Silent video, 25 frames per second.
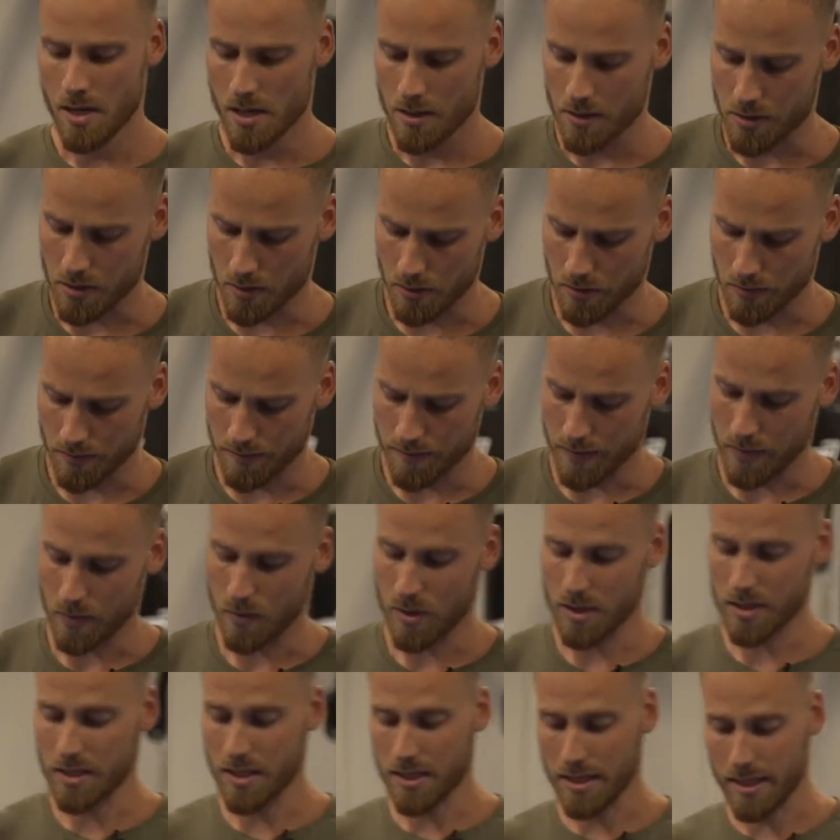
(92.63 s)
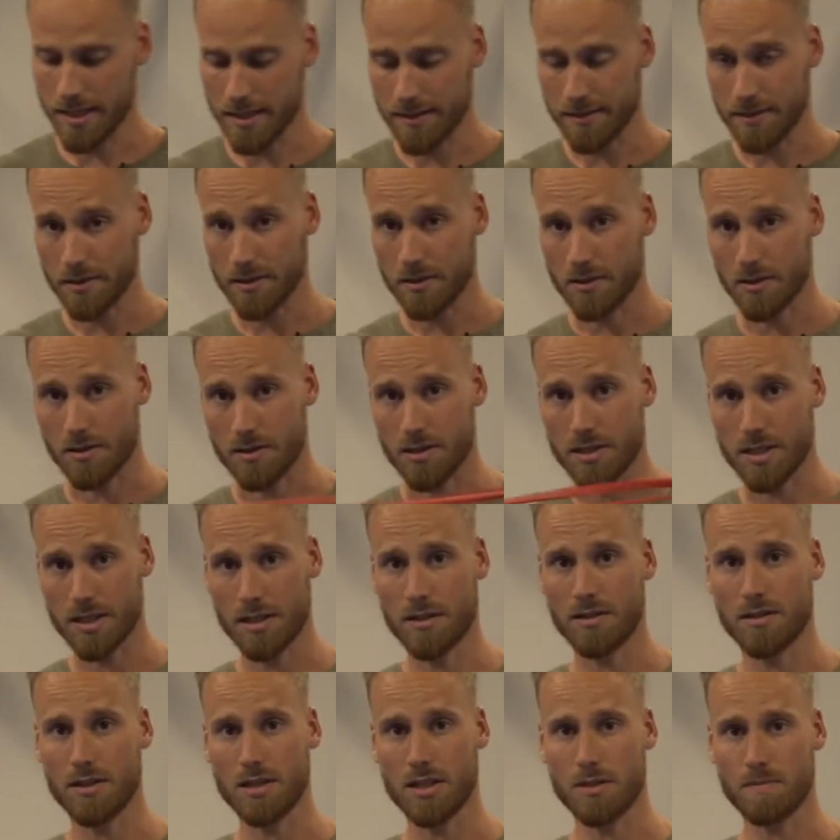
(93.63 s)
So once again,
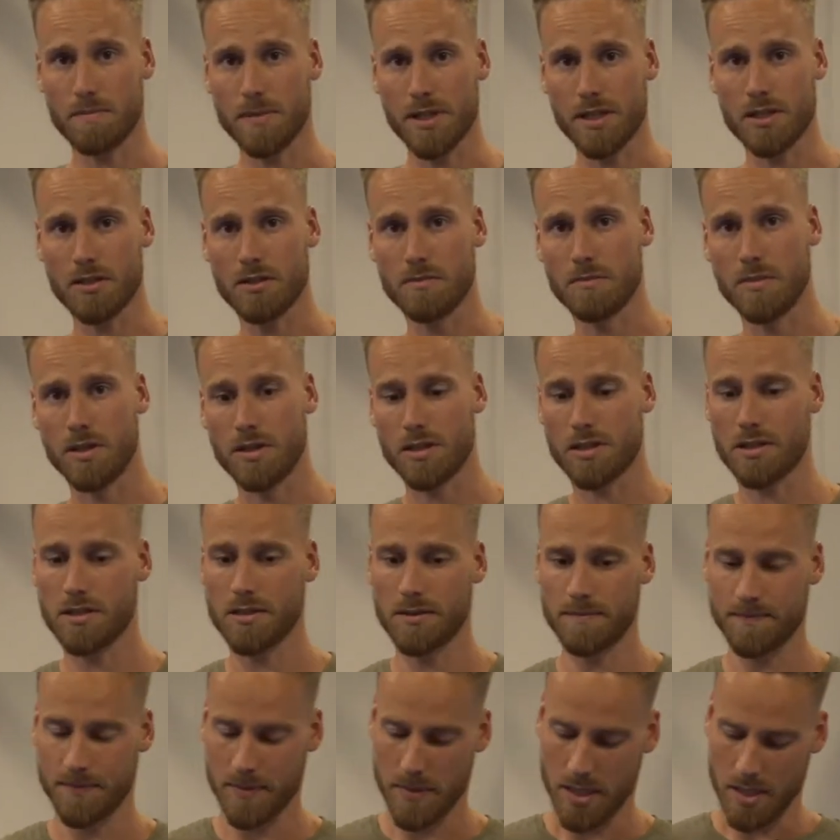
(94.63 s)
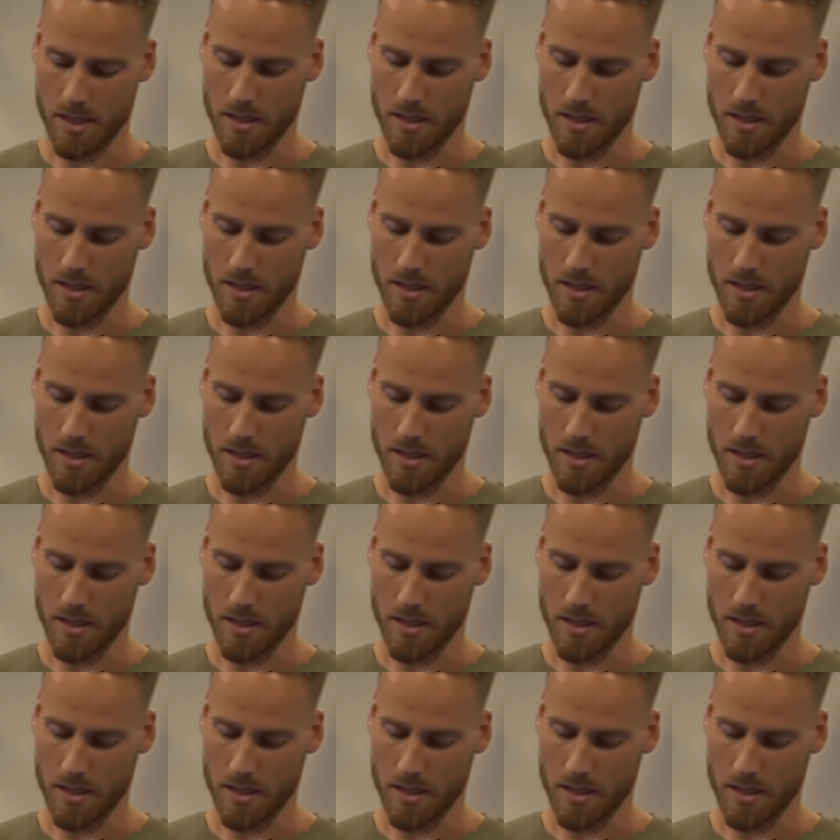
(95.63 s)
consider this being your muscle.